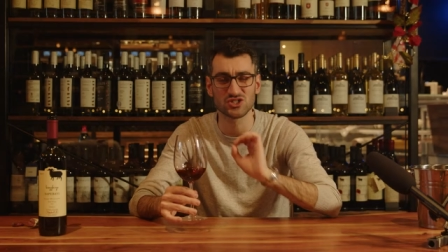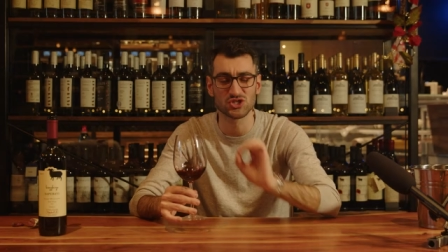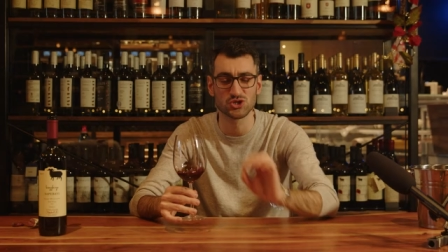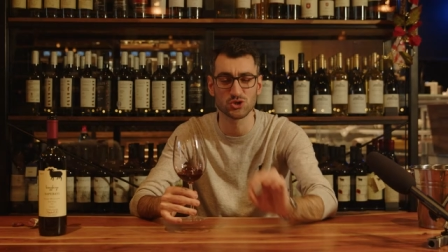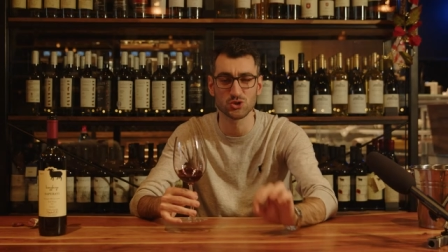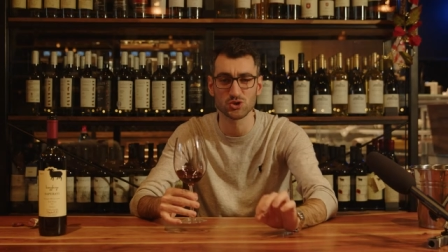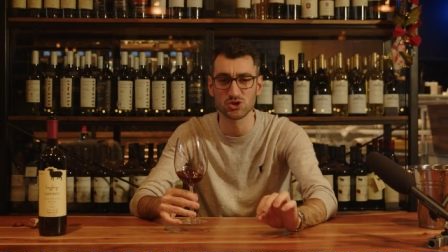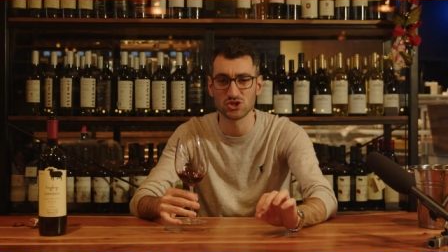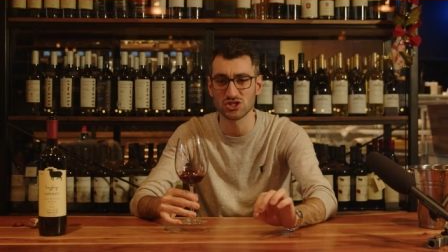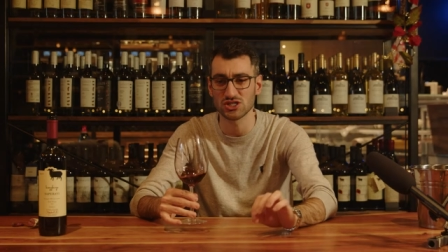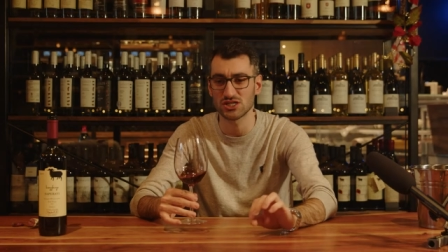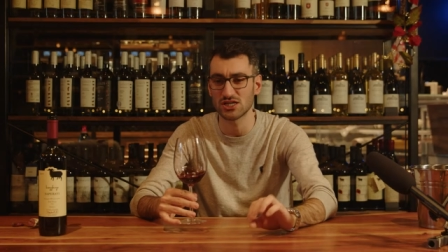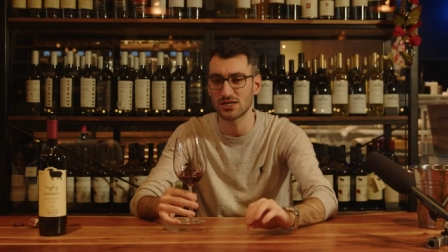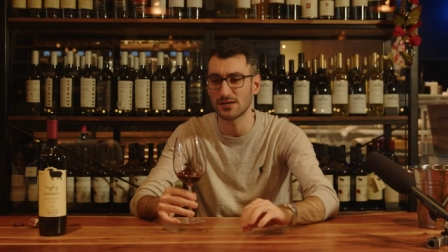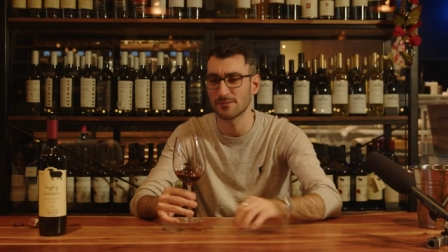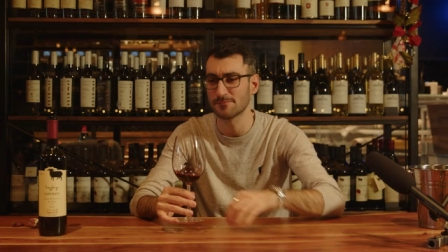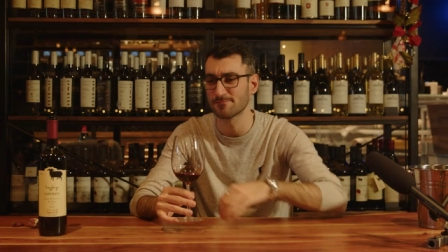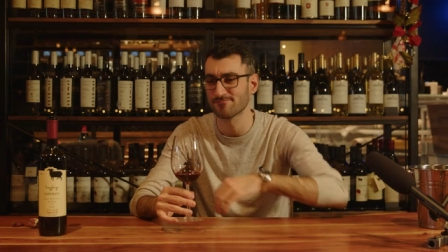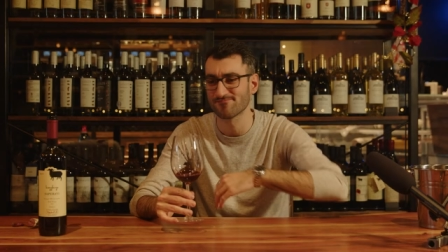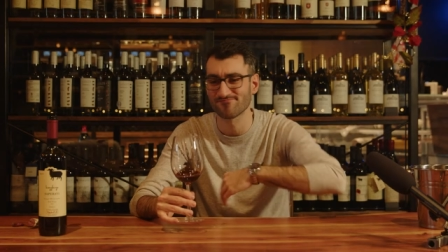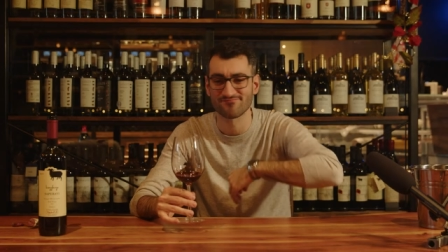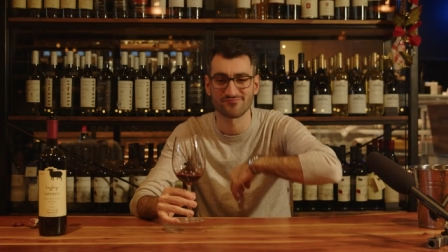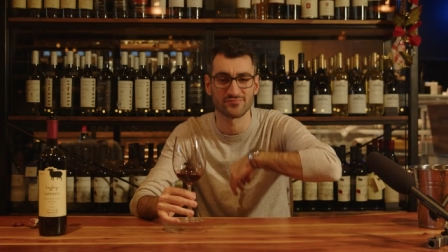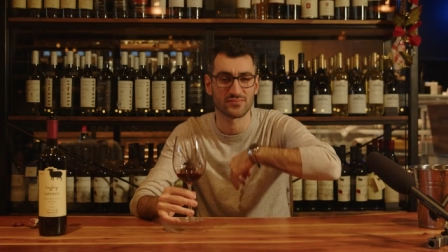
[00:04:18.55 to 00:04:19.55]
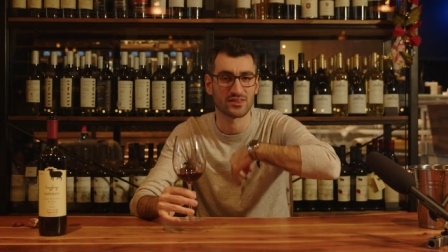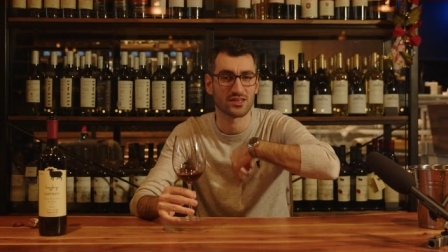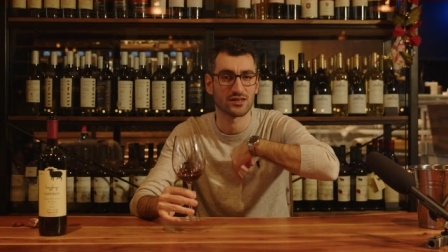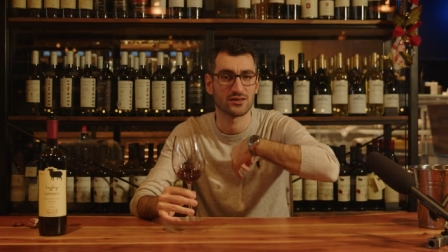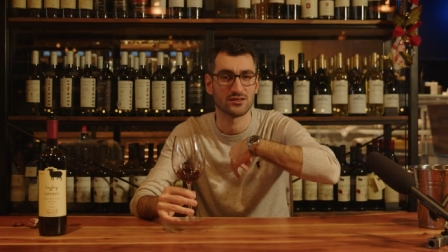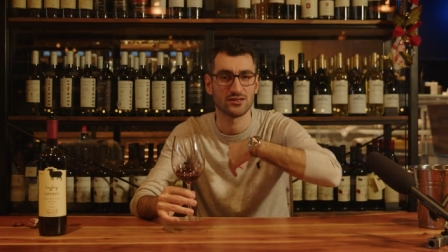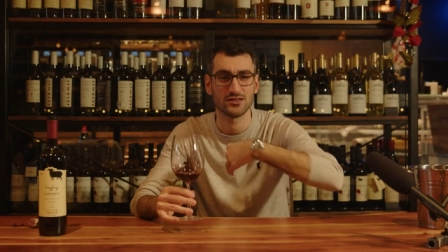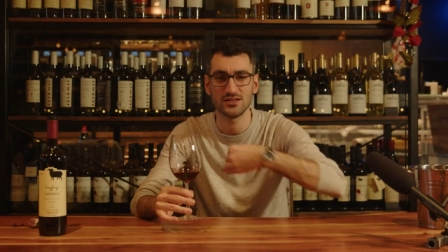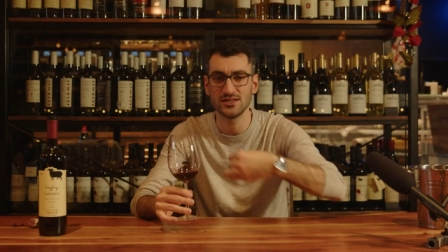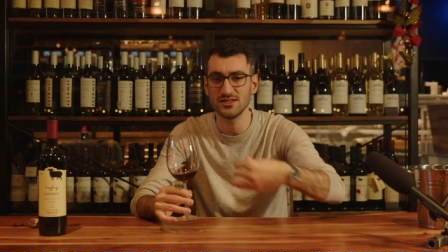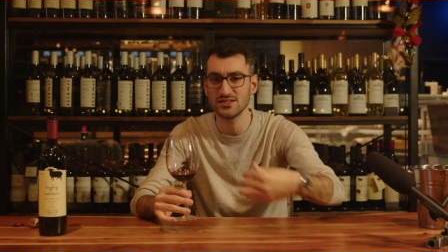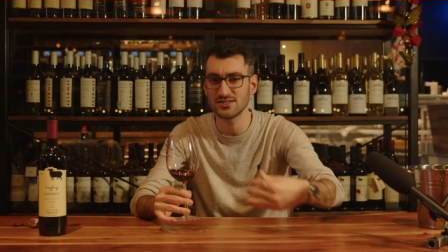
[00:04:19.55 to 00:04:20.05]
juicy,
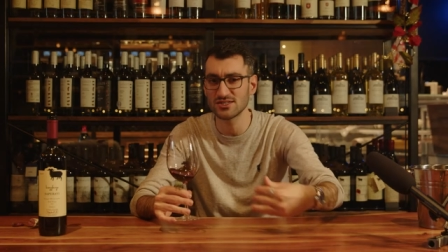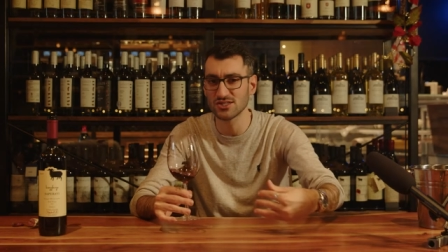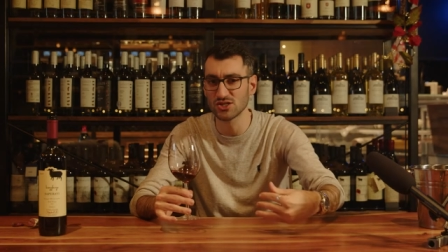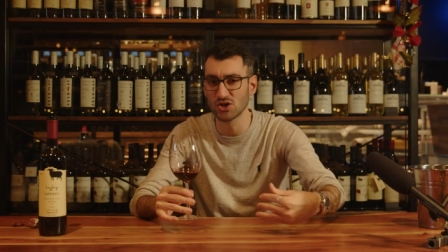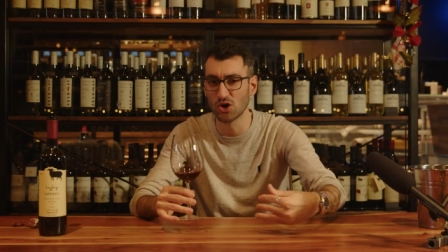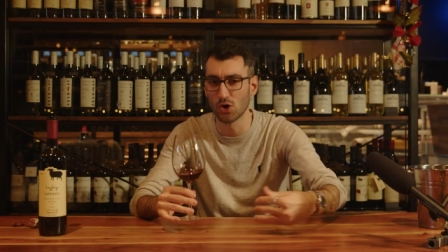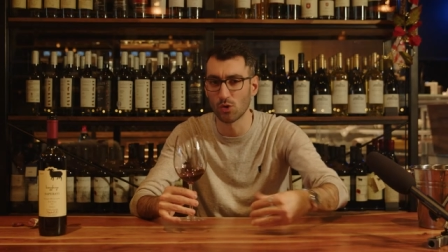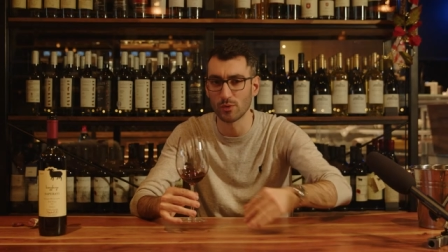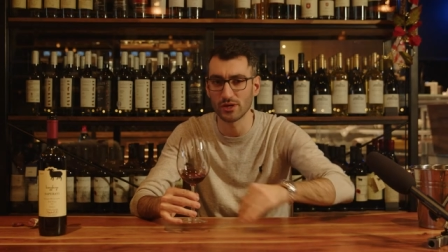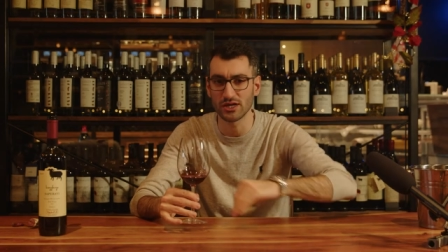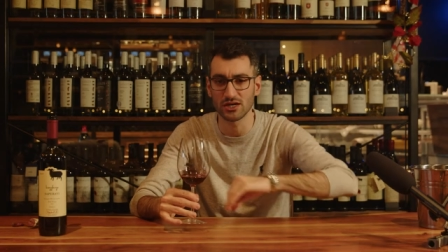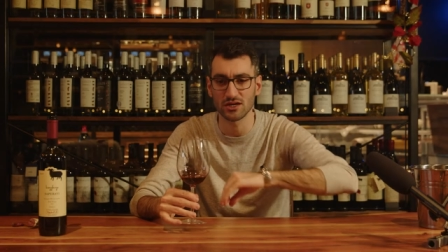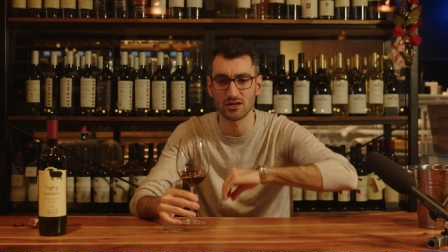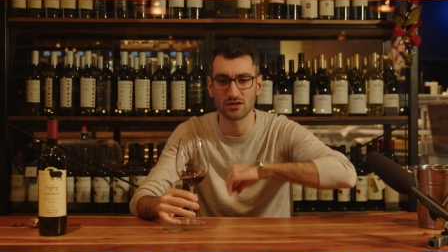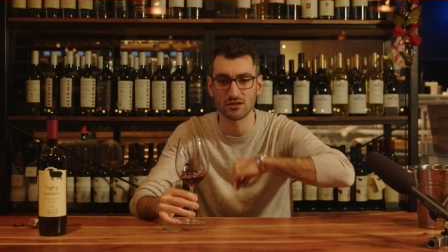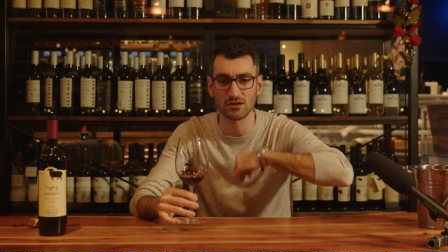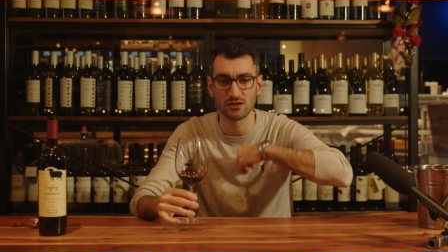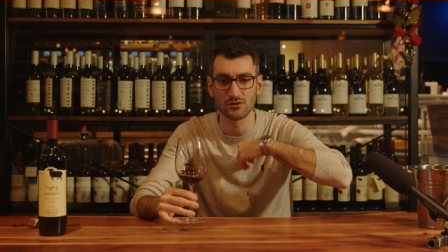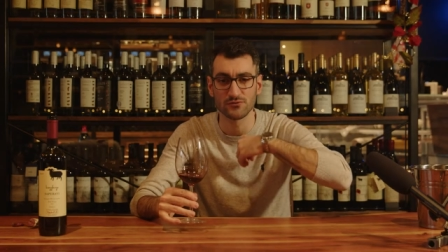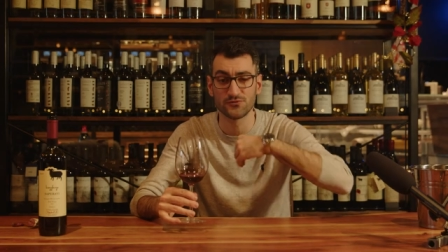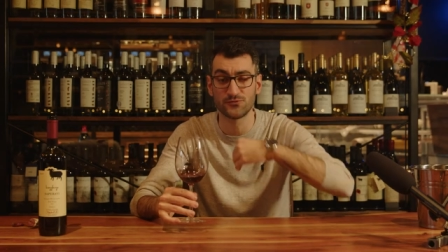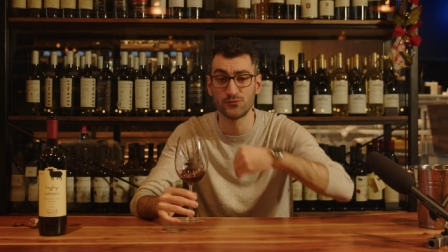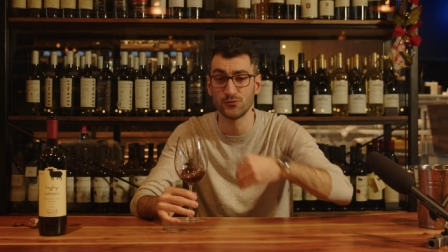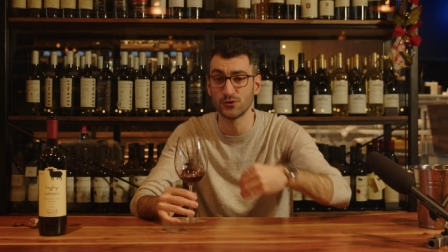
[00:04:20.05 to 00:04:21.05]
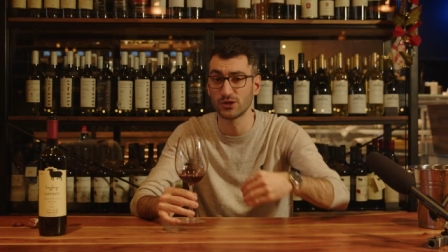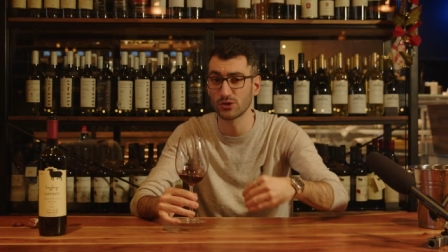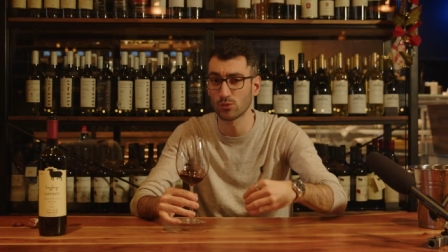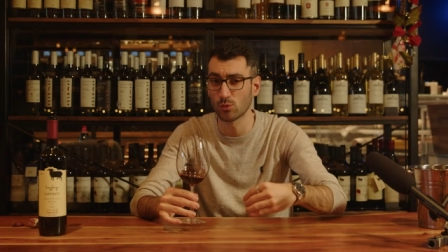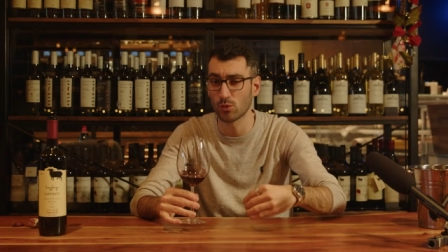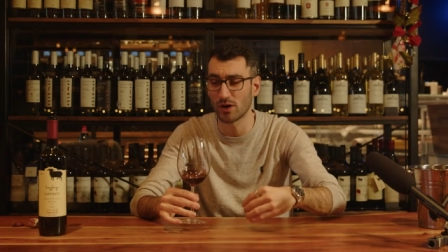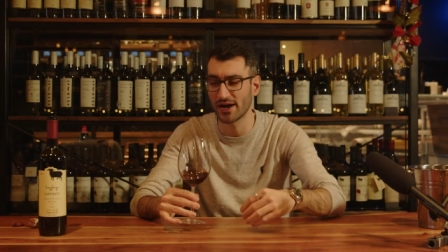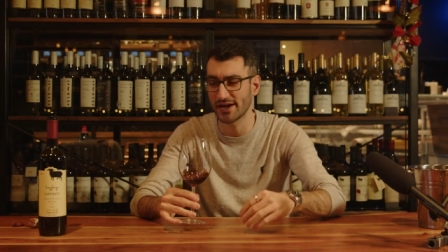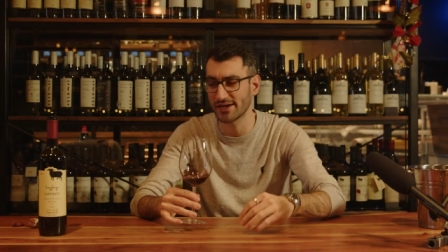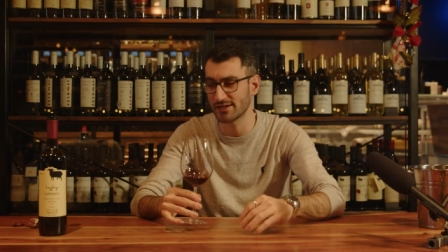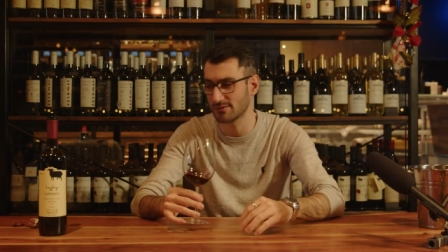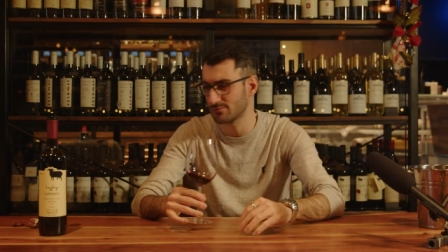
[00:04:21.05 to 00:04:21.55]
easygoing, fruity
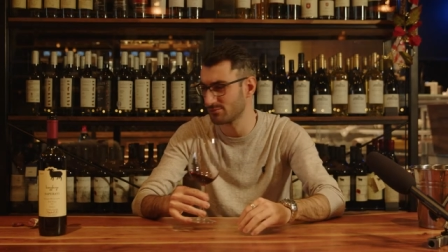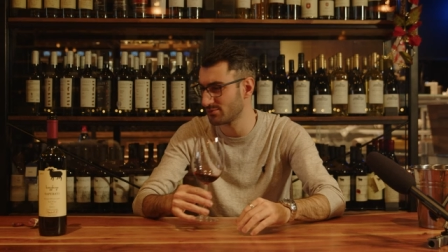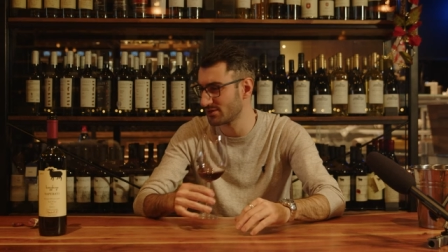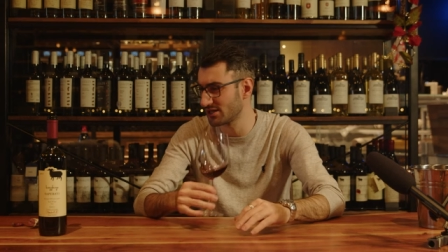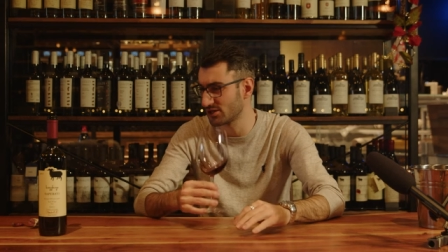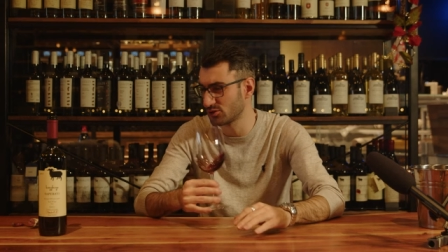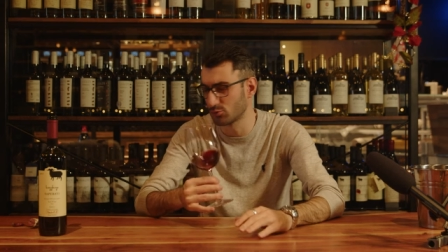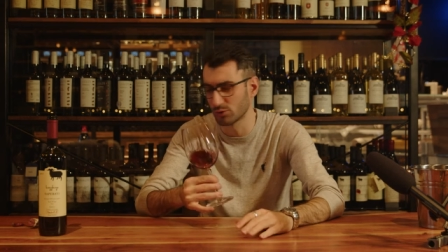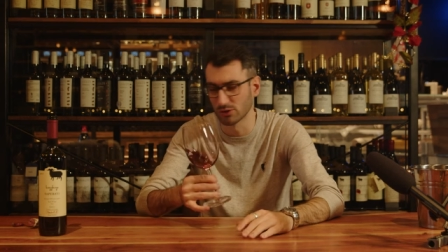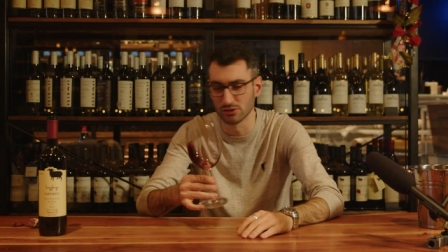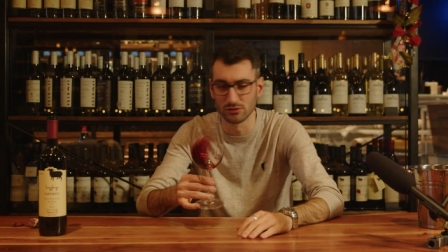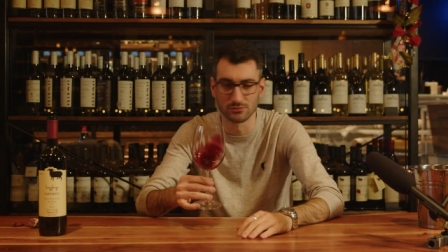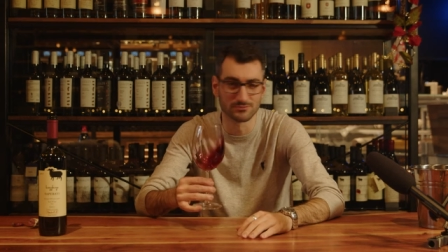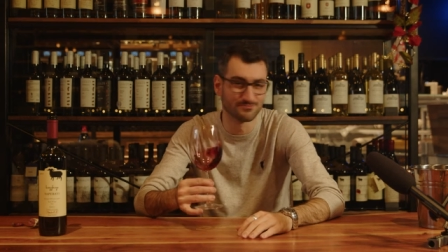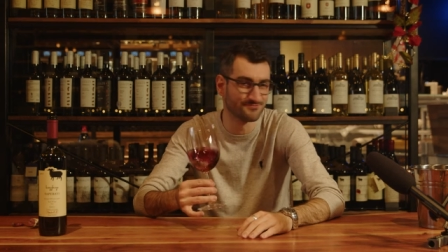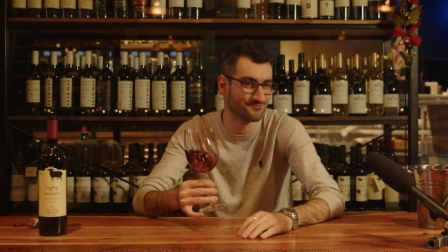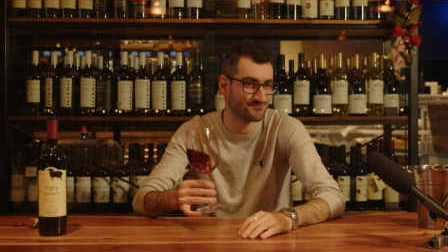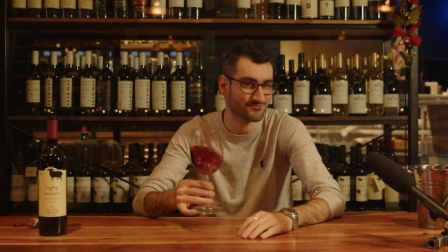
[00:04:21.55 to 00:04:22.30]
wine that will